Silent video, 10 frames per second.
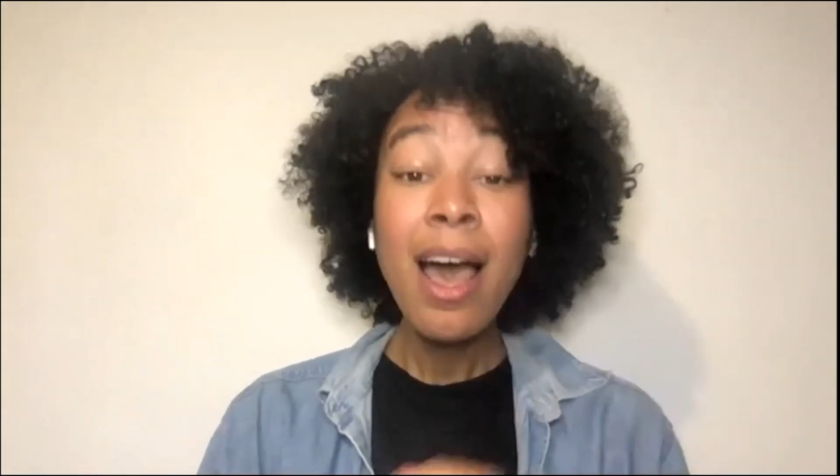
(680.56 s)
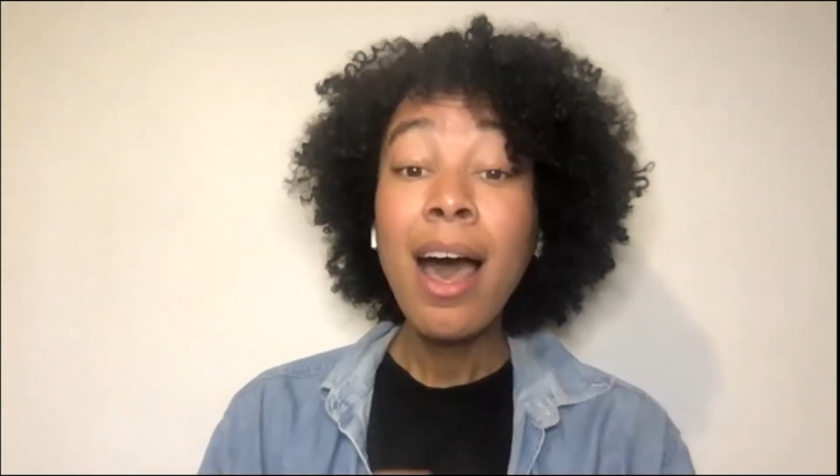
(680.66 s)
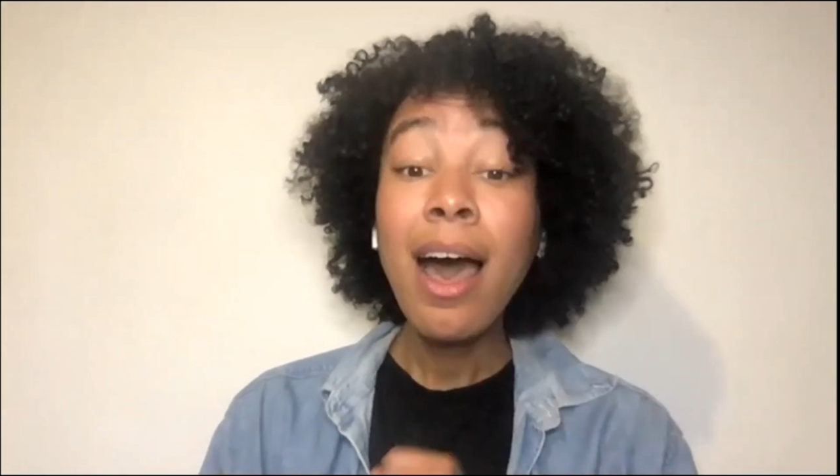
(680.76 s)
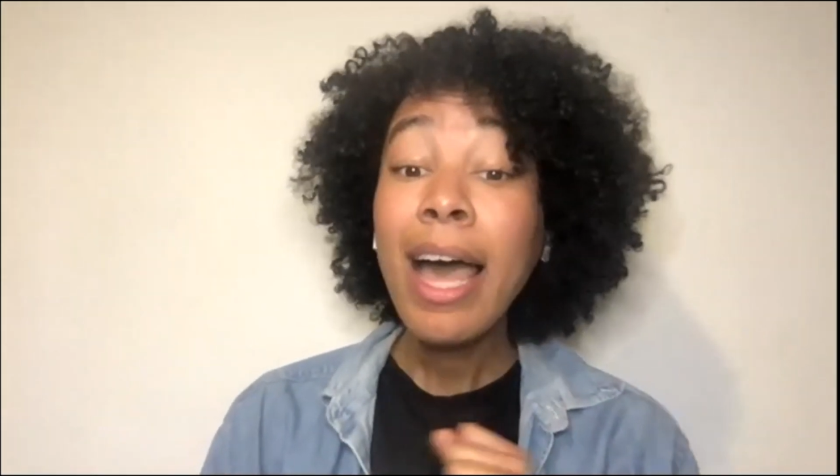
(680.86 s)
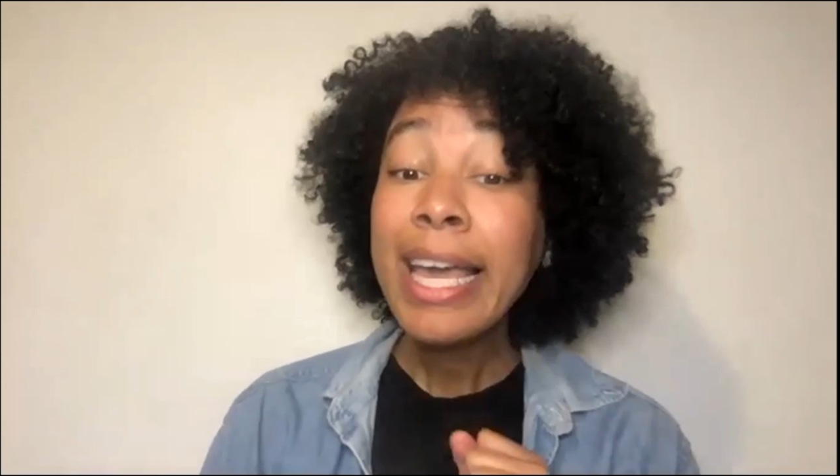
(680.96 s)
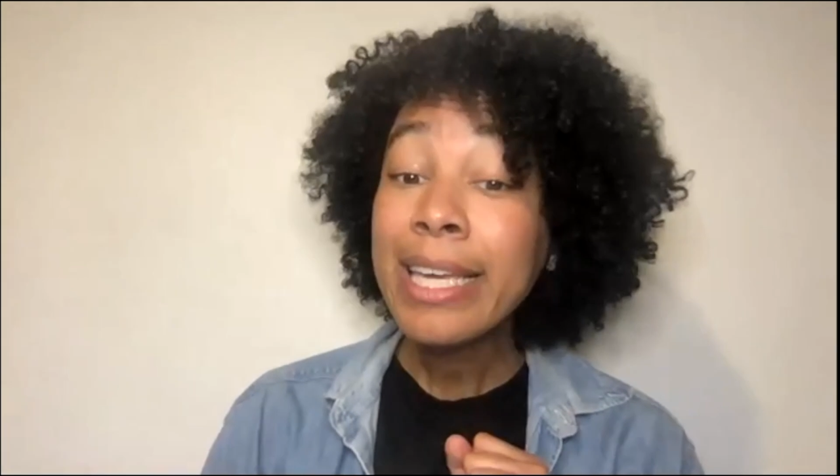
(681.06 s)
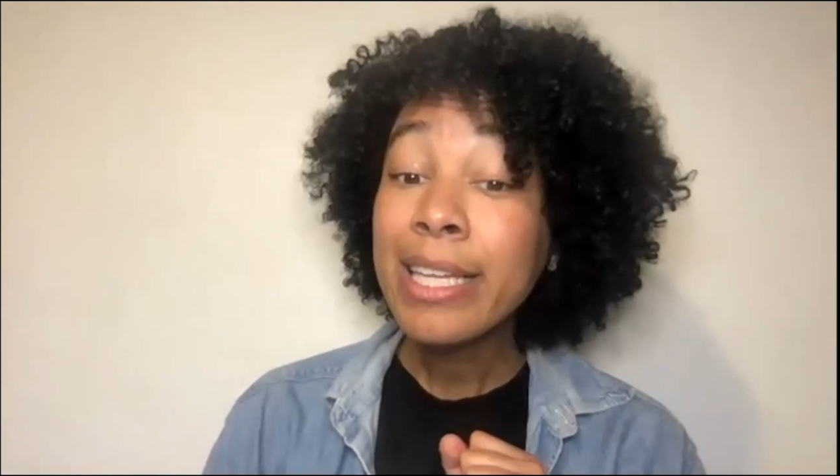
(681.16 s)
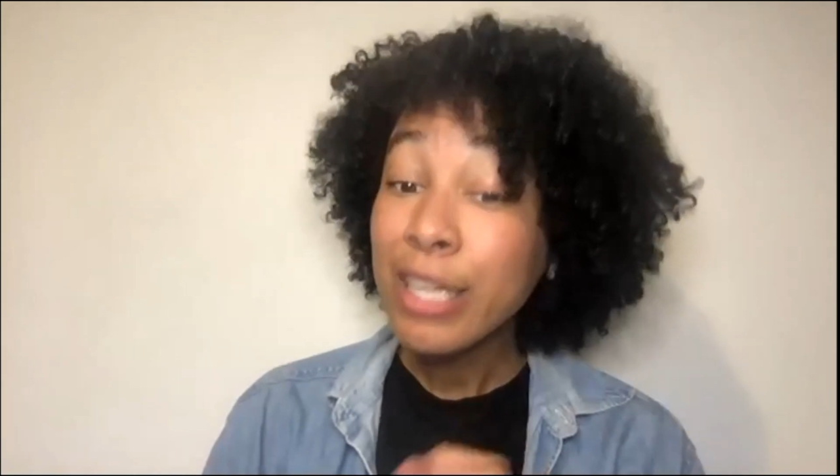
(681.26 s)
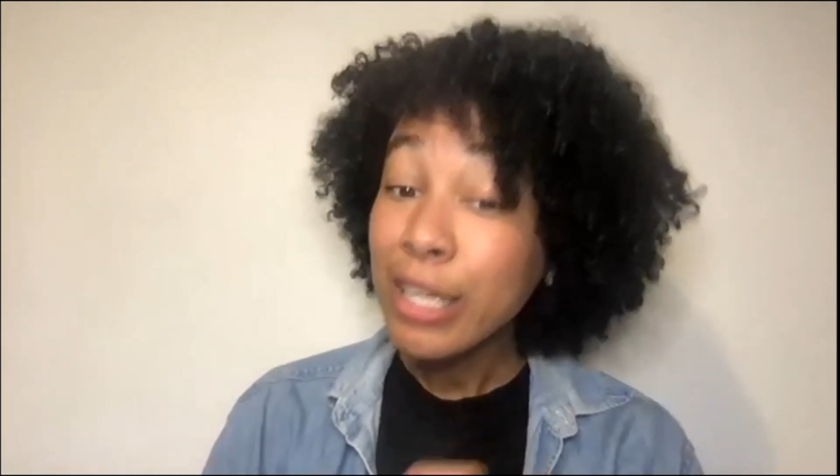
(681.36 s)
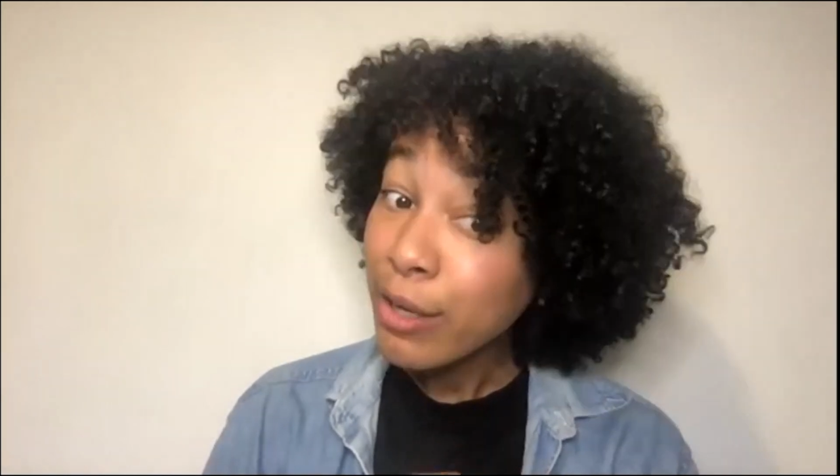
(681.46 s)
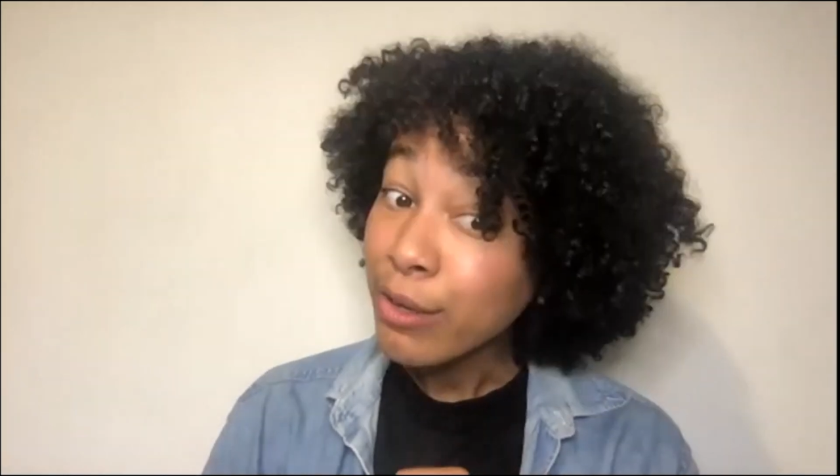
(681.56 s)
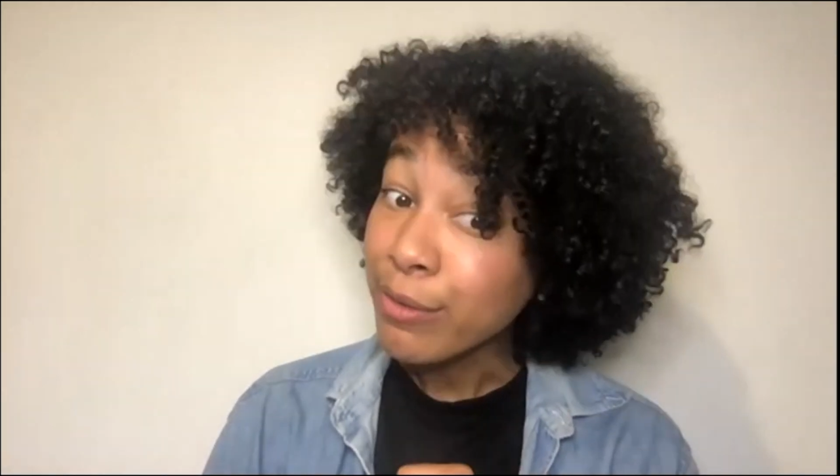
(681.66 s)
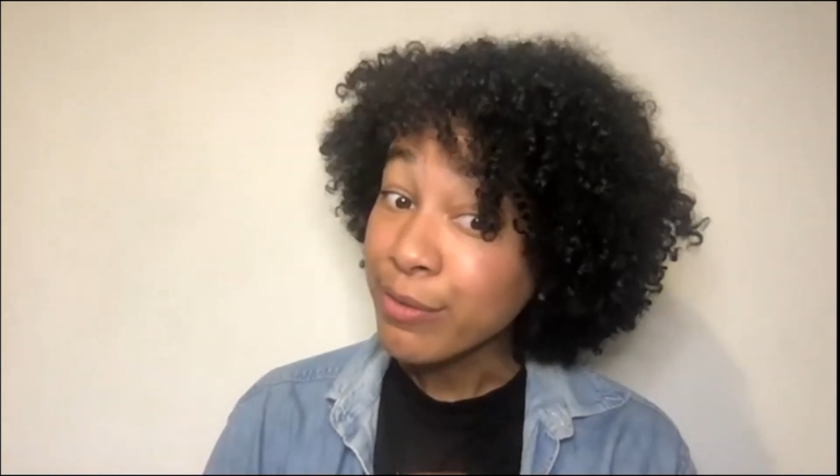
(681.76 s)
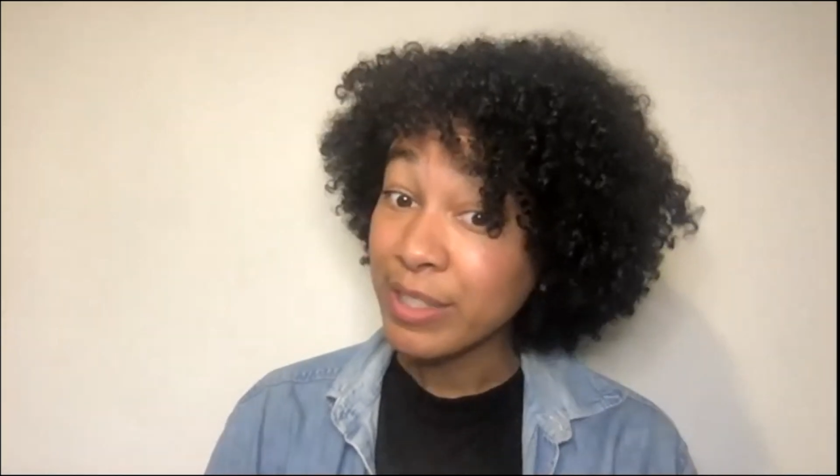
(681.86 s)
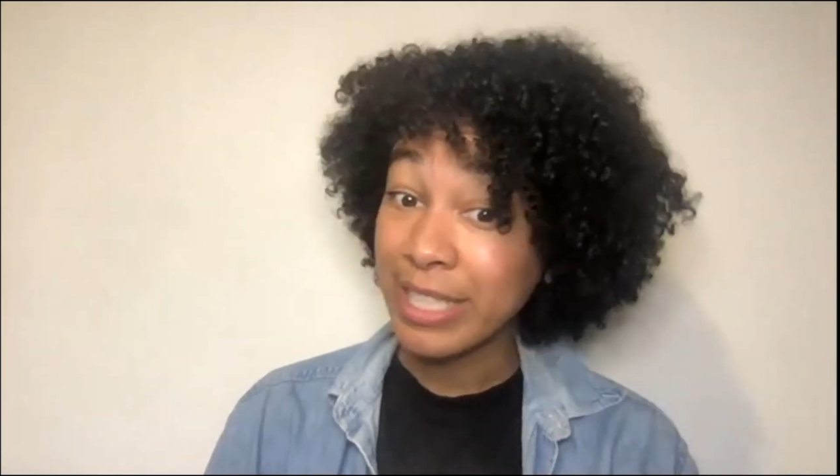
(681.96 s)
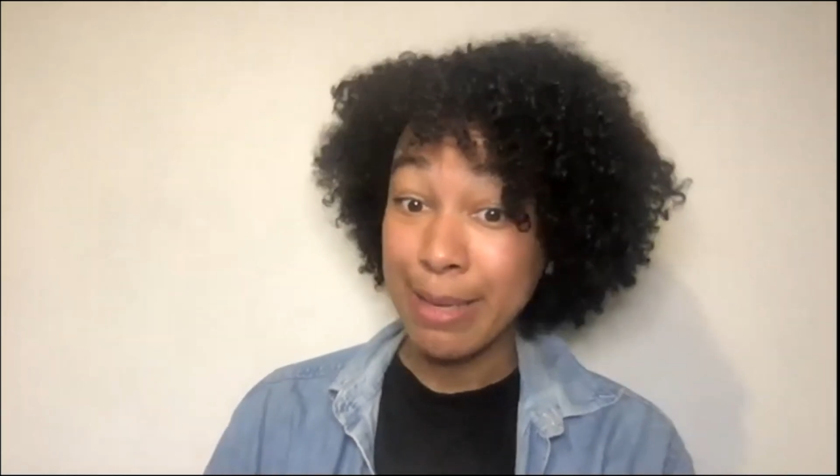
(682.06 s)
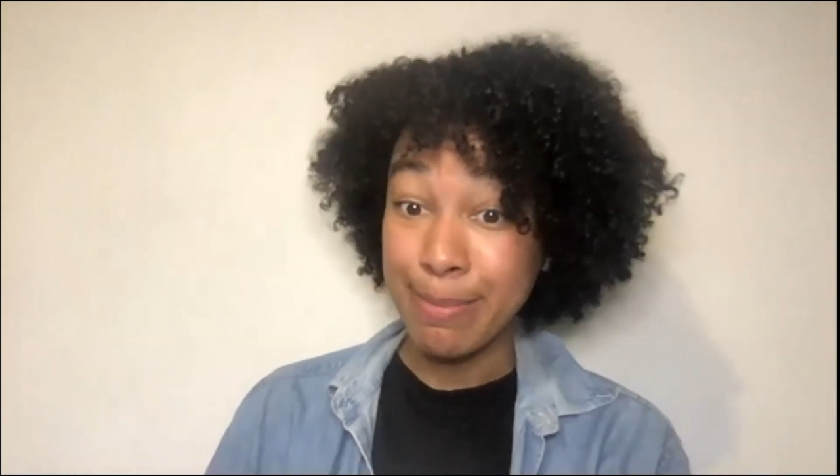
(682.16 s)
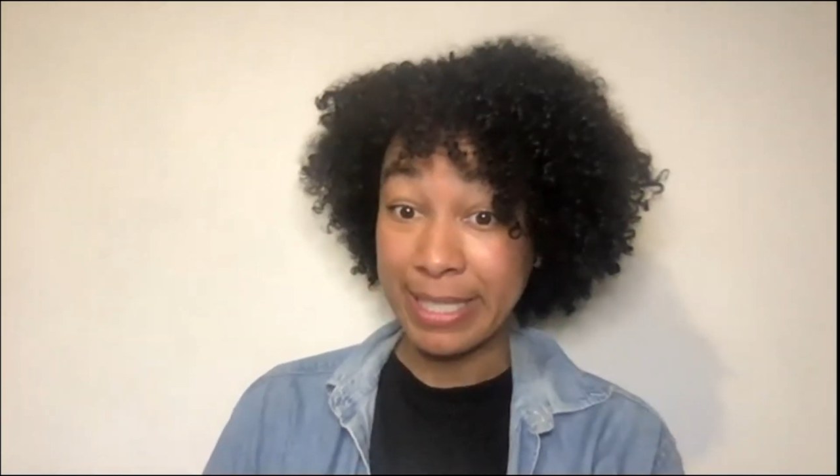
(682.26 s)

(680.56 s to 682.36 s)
I love tea and